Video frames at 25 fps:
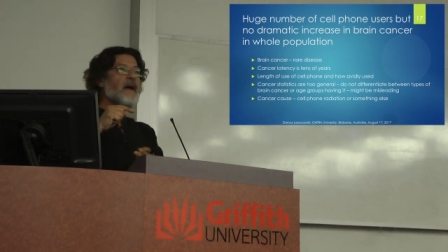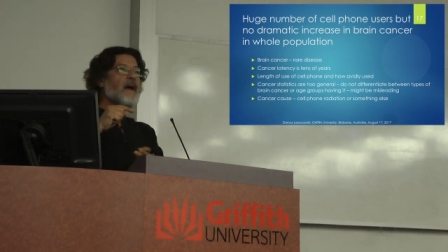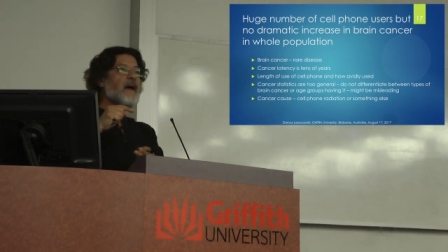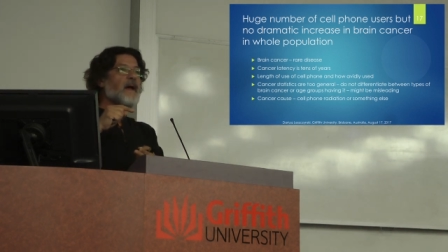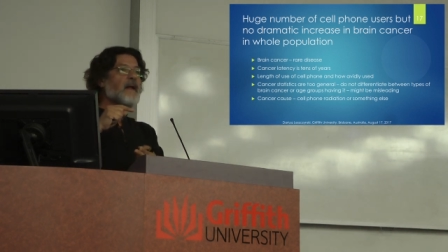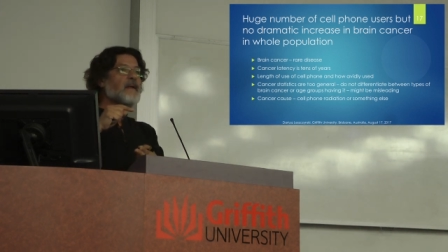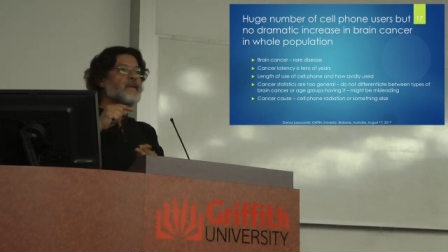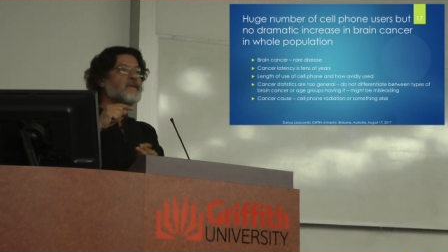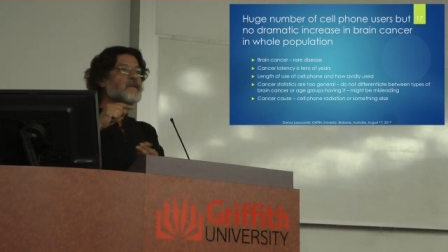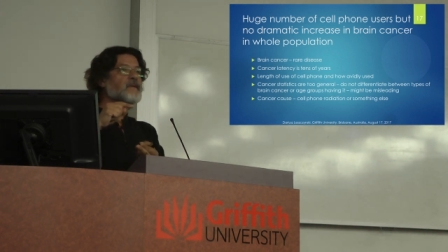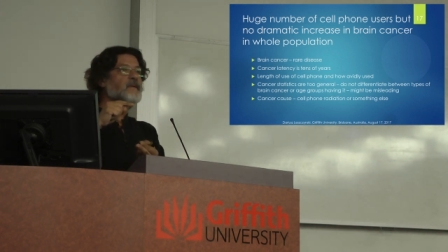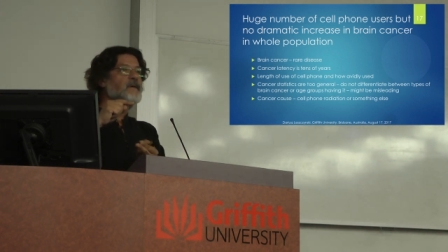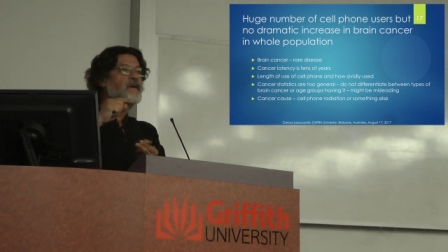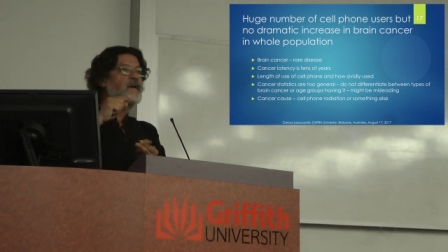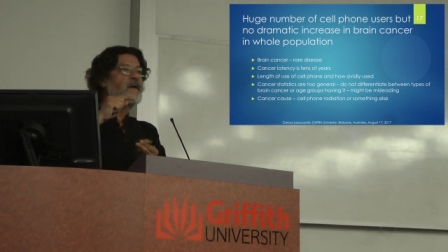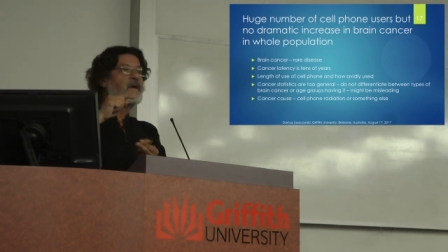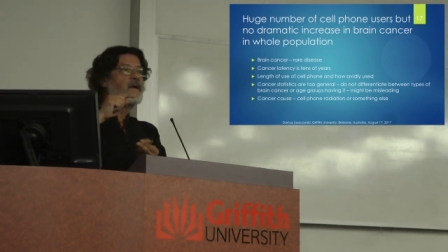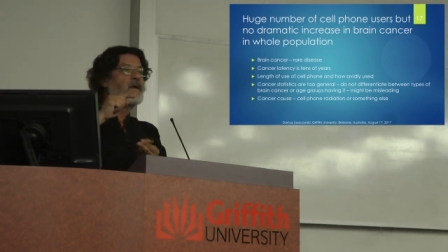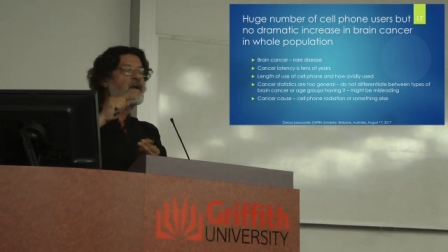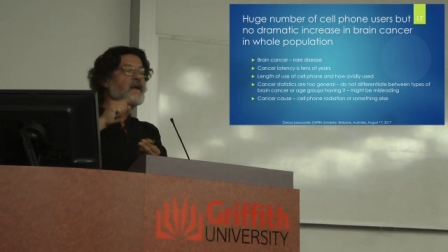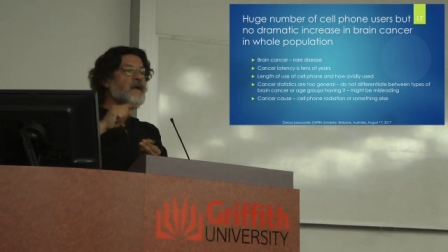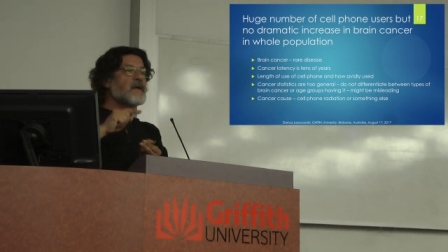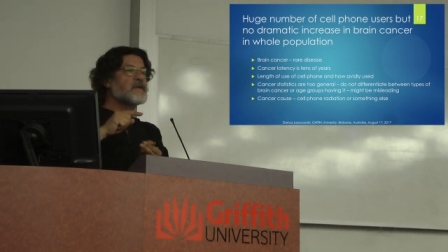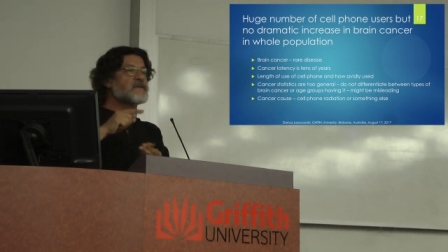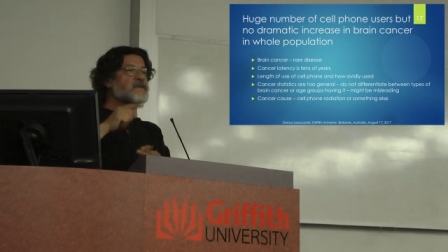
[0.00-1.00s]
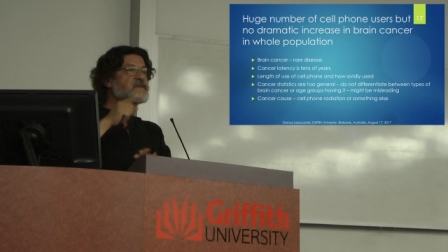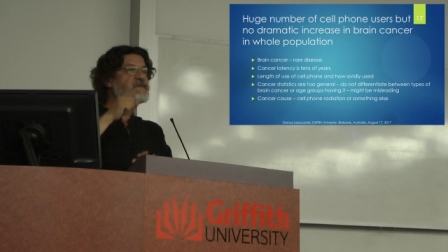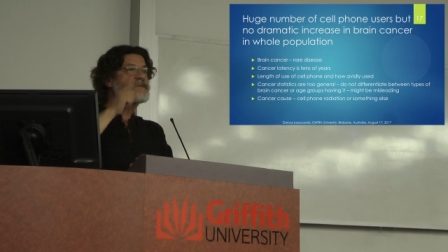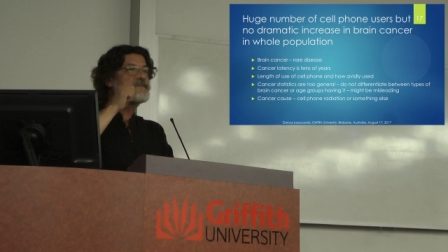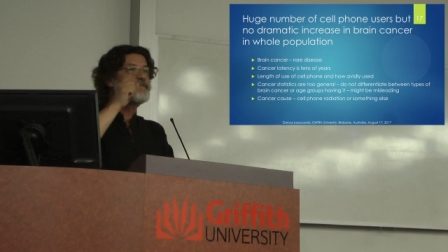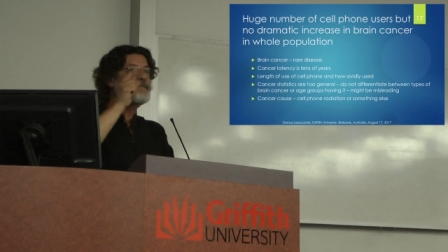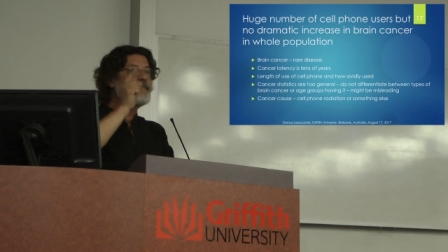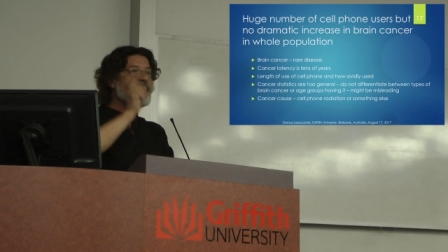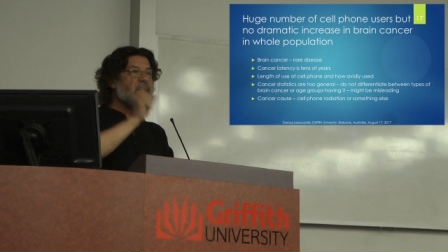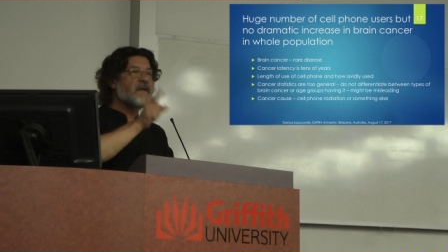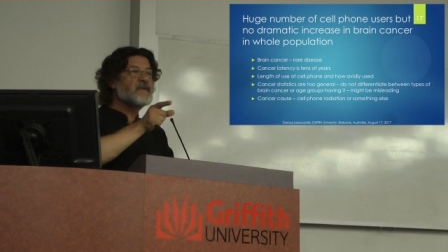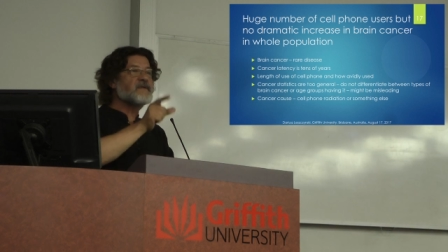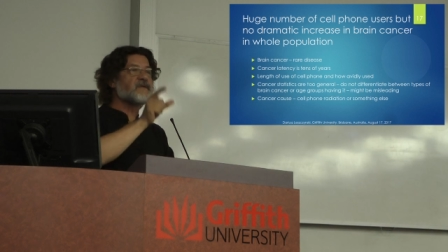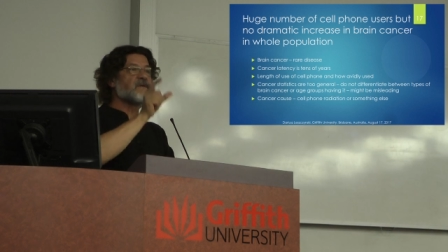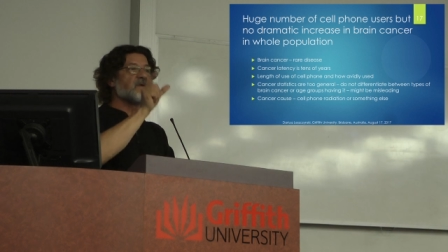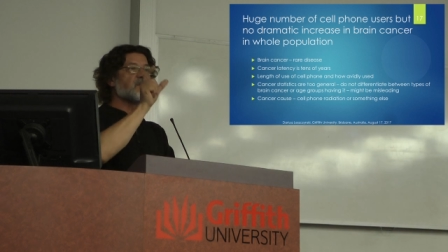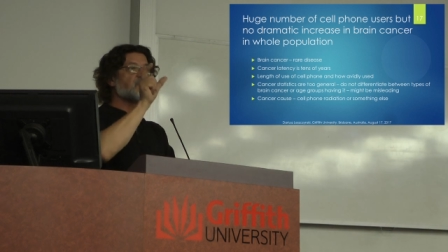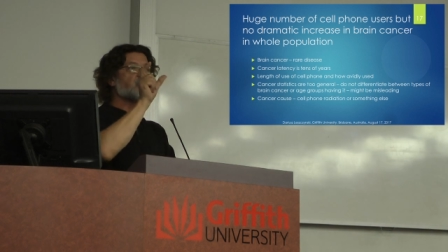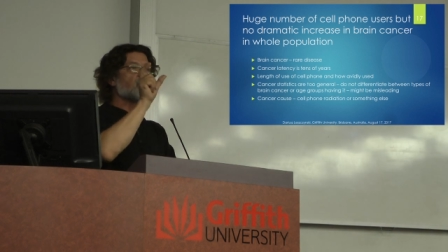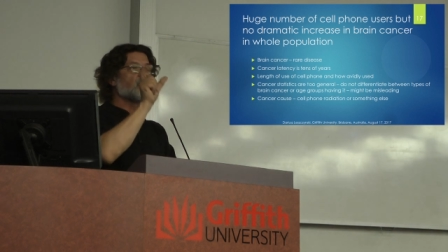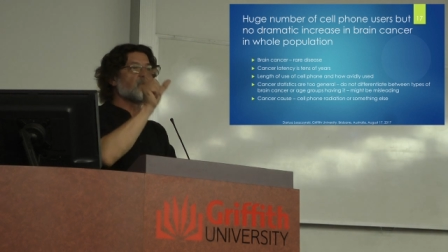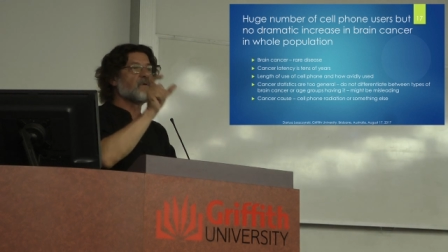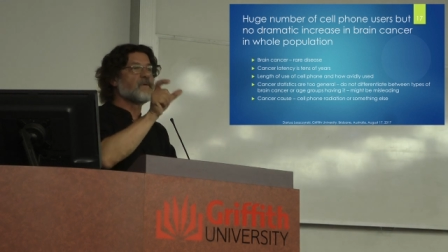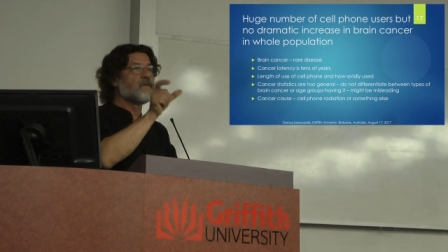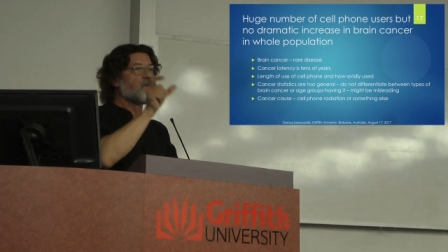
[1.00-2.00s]
and let's
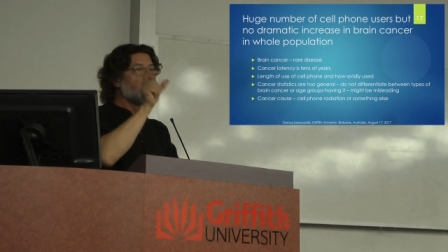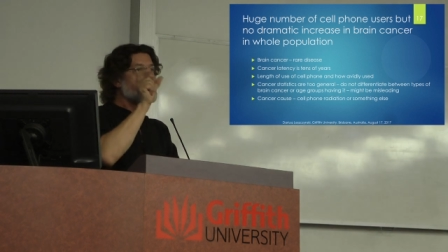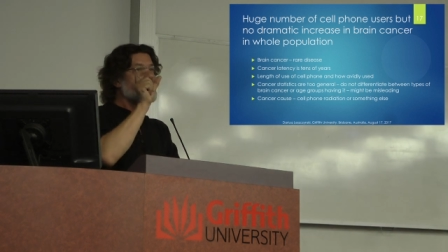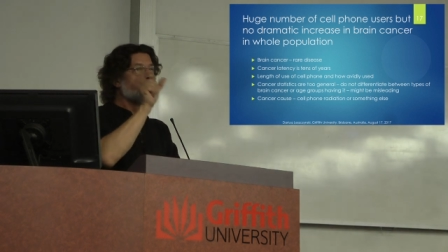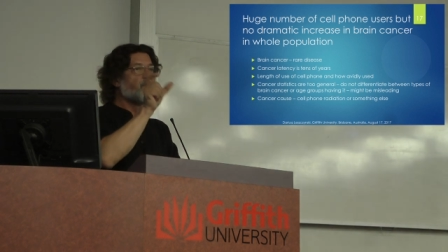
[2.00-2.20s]
split this